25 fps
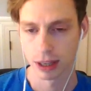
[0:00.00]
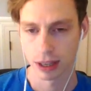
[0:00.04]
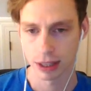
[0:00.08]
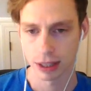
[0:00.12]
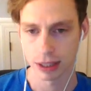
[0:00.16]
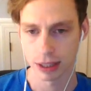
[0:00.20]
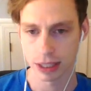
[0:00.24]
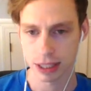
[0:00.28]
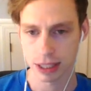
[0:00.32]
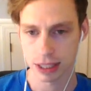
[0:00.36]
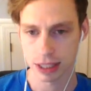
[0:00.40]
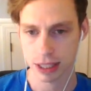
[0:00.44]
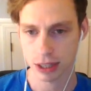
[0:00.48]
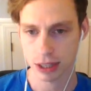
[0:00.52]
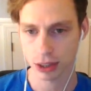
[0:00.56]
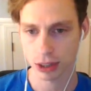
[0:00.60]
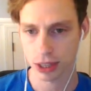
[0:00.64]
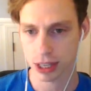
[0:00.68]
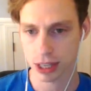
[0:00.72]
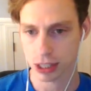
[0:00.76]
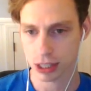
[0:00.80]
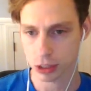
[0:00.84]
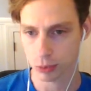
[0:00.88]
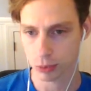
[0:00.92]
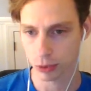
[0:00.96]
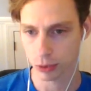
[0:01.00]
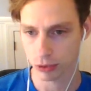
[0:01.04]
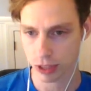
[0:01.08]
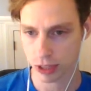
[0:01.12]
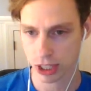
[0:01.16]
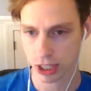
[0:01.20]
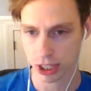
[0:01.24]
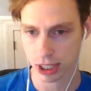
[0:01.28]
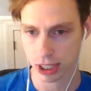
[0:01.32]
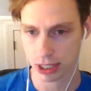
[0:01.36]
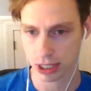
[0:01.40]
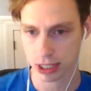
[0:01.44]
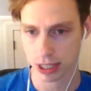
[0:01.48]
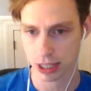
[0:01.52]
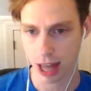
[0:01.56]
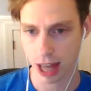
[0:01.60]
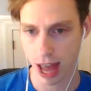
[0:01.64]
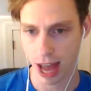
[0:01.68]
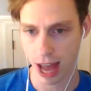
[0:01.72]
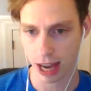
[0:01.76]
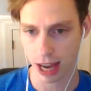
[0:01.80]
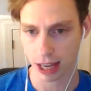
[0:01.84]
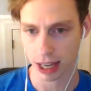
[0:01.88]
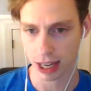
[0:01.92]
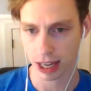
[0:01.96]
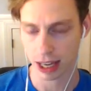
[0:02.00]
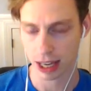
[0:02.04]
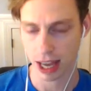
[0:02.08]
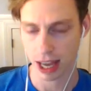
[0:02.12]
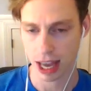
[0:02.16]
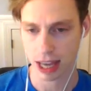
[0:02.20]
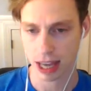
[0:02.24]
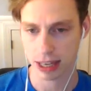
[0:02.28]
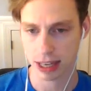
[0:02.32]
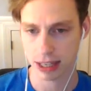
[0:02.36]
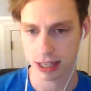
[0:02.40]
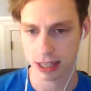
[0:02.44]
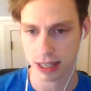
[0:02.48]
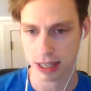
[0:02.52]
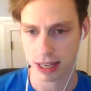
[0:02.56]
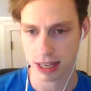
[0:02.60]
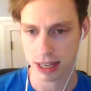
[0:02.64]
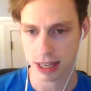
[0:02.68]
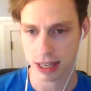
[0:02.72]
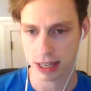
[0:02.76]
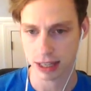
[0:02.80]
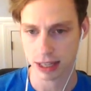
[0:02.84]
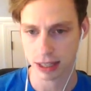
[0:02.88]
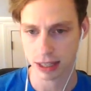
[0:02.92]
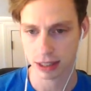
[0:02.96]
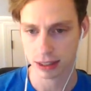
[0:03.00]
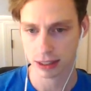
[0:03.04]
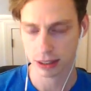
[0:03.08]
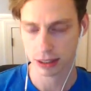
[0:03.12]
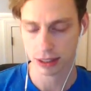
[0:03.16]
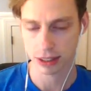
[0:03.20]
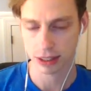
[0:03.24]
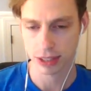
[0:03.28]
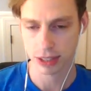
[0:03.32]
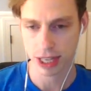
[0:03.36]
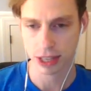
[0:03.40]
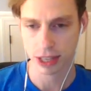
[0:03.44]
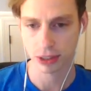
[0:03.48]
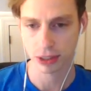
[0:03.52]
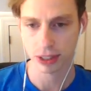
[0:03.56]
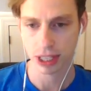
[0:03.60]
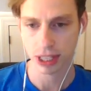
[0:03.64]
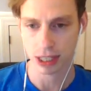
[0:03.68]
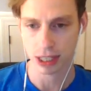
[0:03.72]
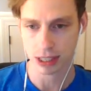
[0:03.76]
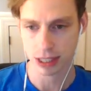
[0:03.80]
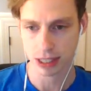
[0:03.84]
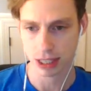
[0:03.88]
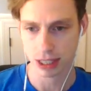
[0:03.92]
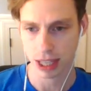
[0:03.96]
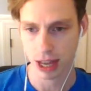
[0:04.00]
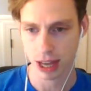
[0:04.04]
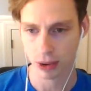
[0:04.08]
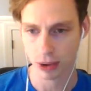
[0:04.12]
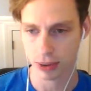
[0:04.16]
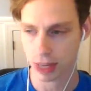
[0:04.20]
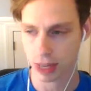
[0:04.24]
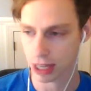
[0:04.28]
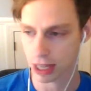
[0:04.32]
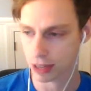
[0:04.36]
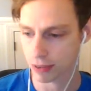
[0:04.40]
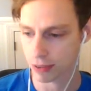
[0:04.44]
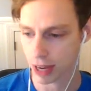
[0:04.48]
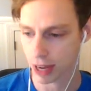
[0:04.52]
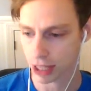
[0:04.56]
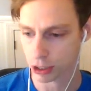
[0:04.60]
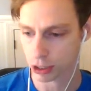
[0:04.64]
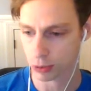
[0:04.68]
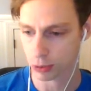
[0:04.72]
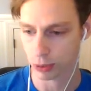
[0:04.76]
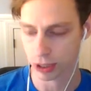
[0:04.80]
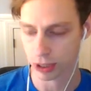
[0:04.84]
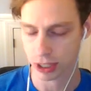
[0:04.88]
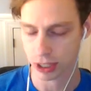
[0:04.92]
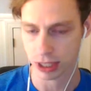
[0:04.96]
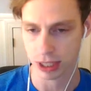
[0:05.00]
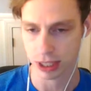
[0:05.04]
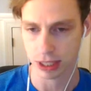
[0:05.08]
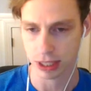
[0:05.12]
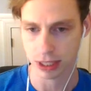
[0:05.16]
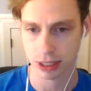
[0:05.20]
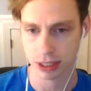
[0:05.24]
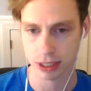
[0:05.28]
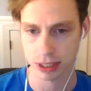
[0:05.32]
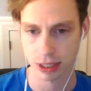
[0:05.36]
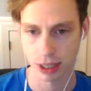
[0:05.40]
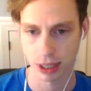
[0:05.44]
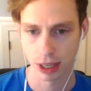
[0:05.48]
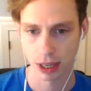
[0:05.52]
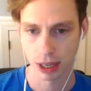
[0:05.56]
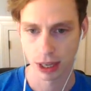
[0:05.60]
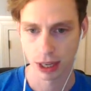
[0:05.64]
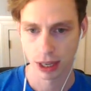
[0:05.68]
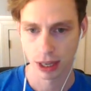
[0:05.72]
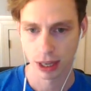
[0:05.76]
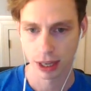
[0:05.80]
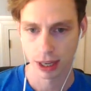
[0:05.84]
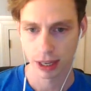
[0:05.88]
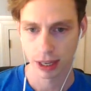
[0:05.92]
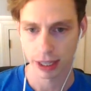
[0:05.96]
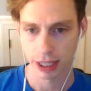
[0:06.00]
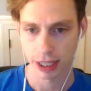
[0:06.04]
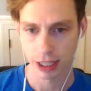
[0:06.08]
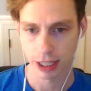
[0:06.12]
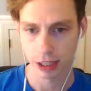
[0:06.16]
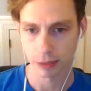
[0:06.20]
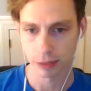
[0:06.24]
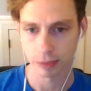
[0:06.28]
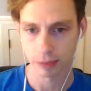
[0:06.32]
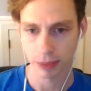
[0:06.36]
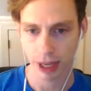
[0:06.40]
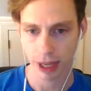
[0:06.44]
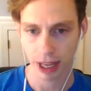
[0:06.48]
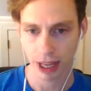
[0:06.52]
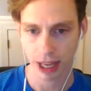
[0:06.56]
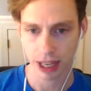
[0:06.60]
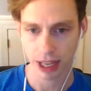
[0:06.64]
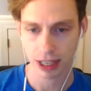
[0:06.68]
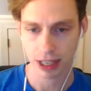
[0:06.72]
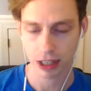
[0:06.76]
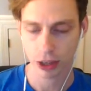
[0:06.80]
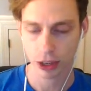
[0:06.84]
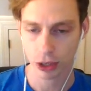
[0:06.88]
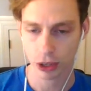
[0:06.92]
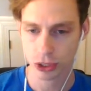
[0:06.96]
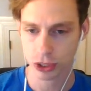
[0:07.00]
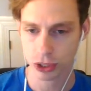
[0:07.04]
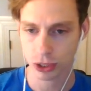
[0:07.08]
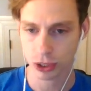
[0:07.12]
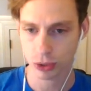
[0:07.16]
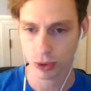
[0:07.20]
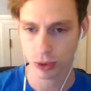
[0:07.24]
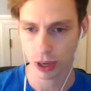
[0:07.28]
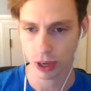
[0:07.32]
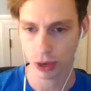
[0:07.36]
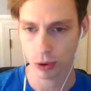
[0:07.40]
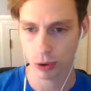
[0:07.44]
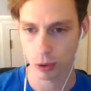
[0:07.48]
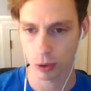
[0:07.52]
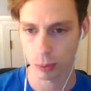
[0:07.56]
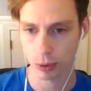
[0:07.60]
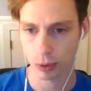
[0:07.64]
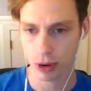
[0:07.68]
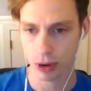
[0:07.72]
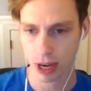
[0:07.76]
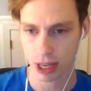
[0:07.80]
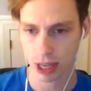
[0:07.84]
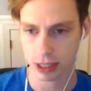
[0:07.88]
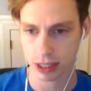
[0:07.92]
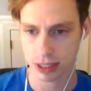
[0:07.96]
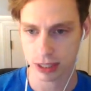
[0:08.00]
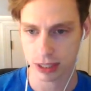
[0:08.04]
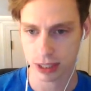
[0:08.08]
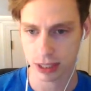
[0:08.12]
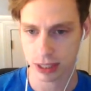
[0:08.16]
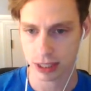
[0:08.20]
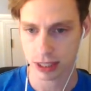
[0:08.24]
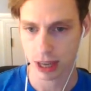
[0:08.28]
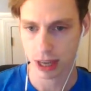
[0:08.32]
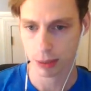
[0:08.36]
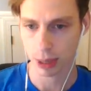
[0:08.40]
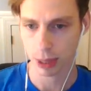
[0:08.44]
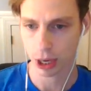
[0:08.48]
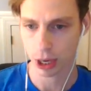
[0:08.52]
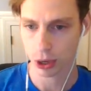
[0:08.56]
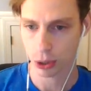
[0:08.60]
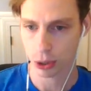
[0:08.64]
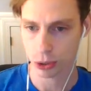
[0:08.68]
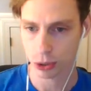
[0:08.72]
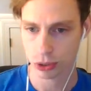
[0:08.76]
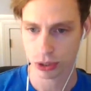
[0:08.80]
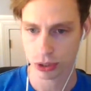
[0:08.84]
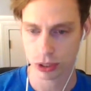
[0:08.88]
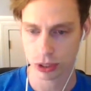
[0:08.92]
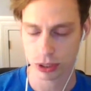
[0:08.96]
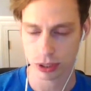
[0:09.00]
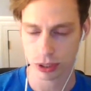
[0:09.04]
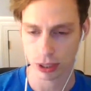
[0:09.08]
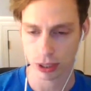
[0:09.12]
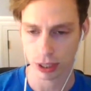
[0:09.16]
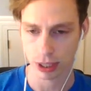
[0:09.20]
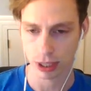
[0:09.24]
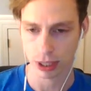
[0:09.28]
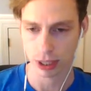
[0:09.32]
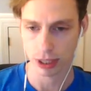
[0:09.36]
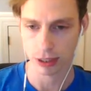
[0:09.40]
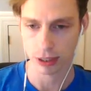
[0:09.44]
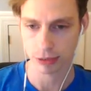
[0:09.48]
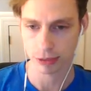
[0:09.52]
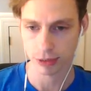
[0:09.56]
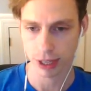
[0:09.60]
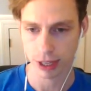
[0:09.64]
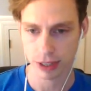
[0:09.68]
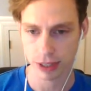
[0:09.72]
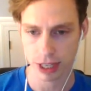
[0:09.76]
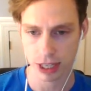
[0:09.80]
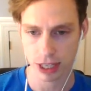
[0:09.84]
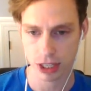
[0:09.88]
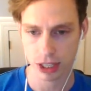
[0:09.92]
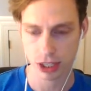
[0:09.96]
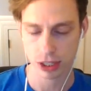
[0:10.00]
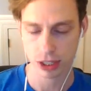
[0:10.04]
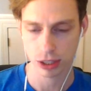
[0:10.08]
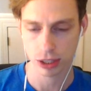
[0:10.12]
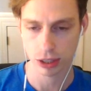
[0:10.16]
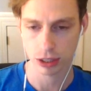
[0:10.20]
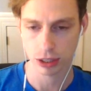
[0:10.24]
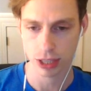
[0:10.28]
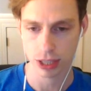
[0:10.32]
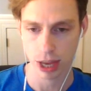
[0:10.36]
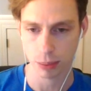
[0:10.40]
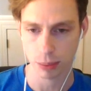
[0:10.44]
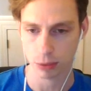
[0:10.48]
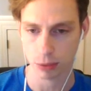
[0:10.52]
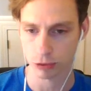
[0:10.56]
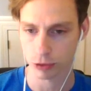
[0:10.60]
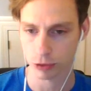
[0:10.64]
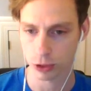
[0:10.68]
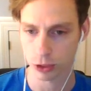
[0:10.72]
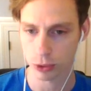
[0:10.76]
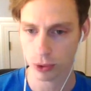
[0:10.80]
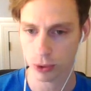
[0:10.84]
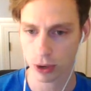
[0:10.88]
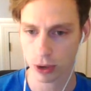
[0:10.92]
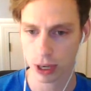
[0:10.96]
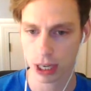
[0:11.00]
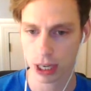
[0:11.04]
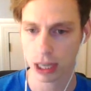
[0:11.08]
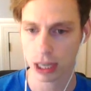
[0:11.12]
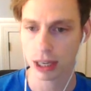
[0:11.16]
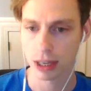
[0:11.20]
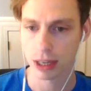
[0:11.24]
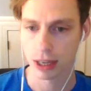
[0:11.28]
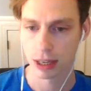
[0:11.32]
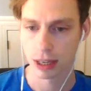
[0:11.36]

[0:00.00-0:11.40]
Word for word: the Container Linux provisioning stack, and the Container Linux cloud native expertise. Um, and it also incorporates the Atomic Host uh, foundation on top of Fedora,